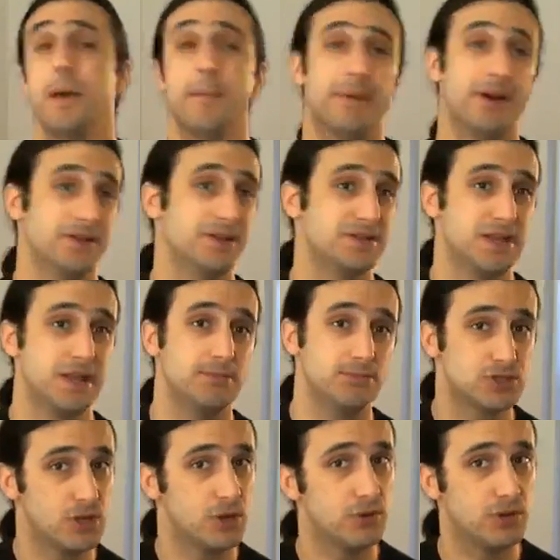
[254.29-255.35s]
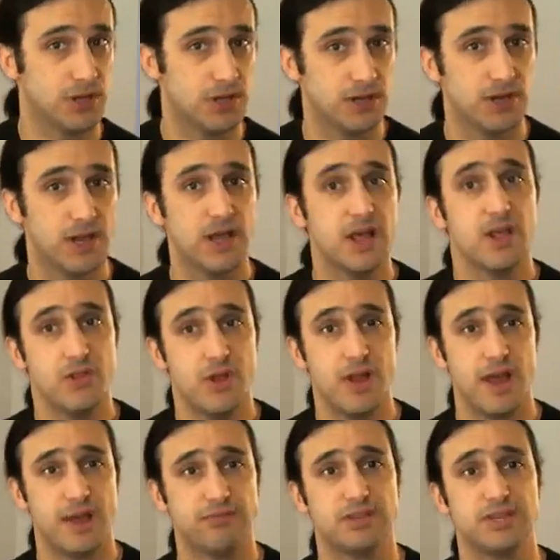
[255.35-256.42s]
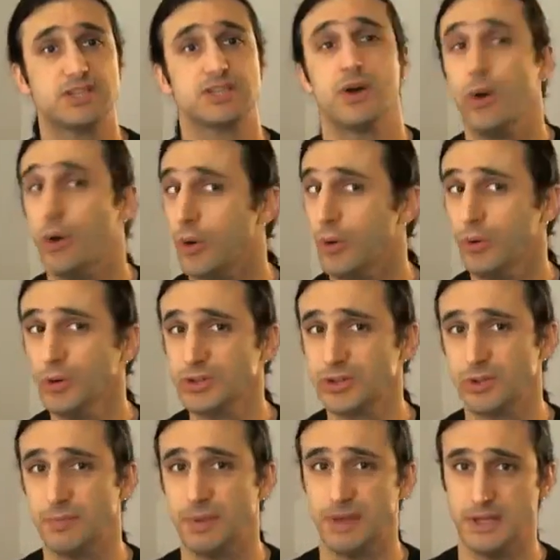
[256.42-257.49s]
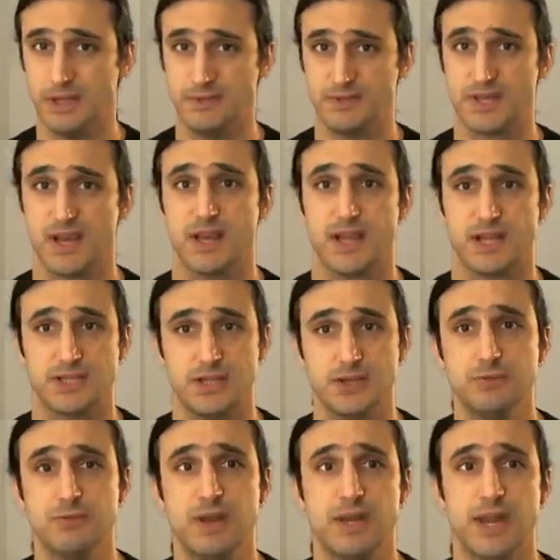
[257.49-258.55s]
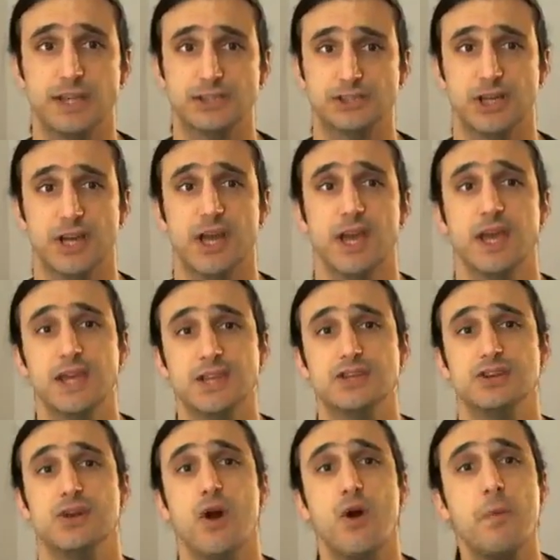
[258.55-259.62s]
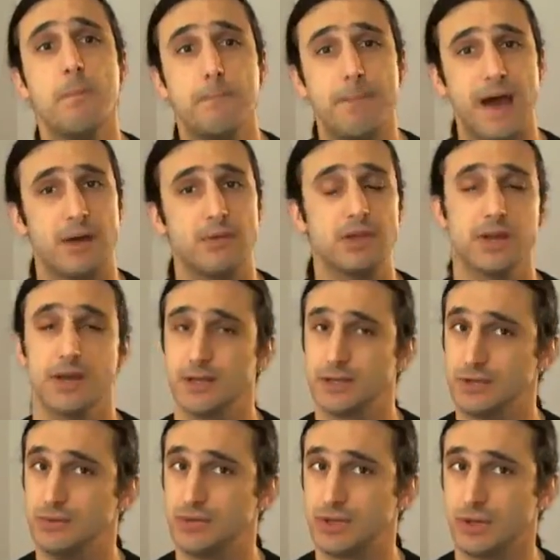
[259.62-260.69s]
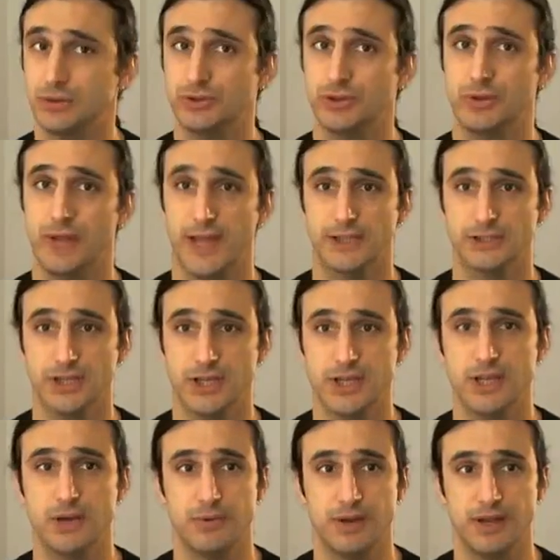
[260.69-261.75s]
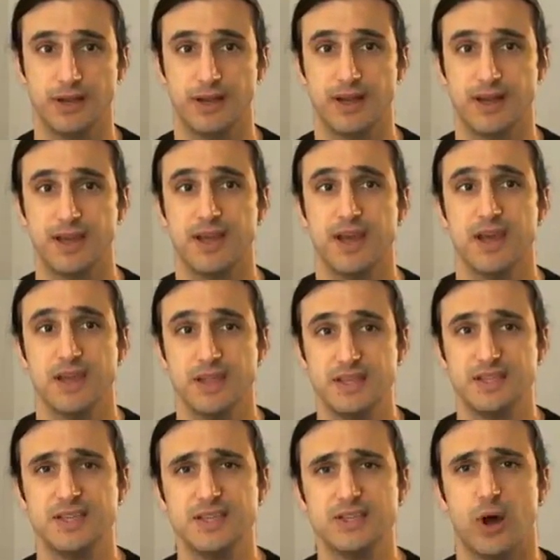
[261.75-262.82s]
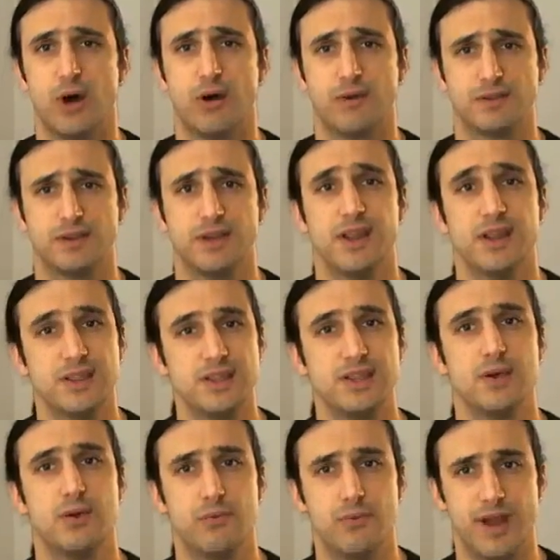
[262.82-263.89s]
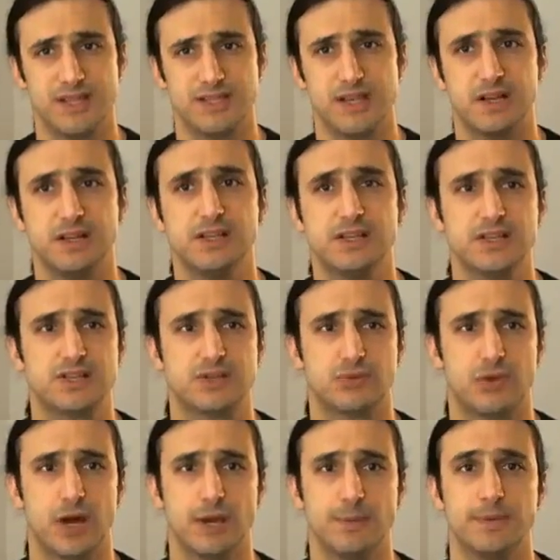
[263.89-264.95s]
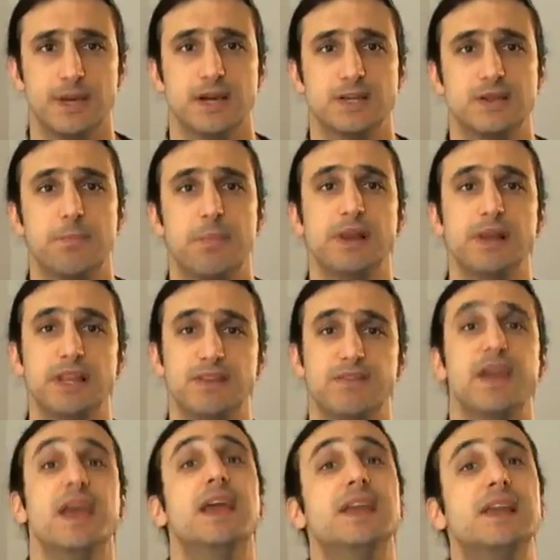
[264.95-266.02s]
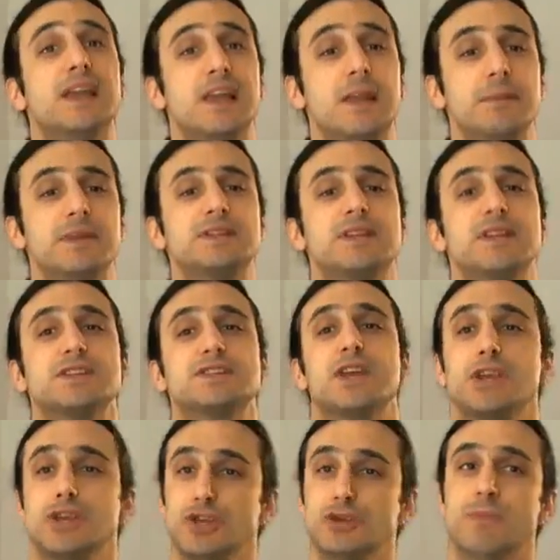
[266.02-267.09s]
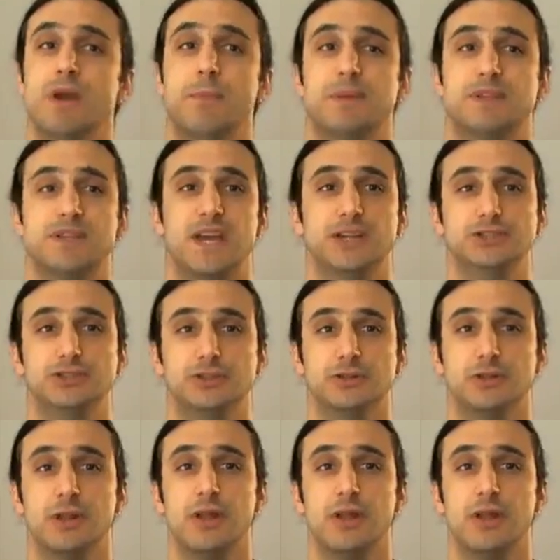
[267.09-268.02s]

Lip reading: By the same token, the leftist also believes that human nature is no barrier to social engineering. This is often theoretically described as a belief in limitless human potential,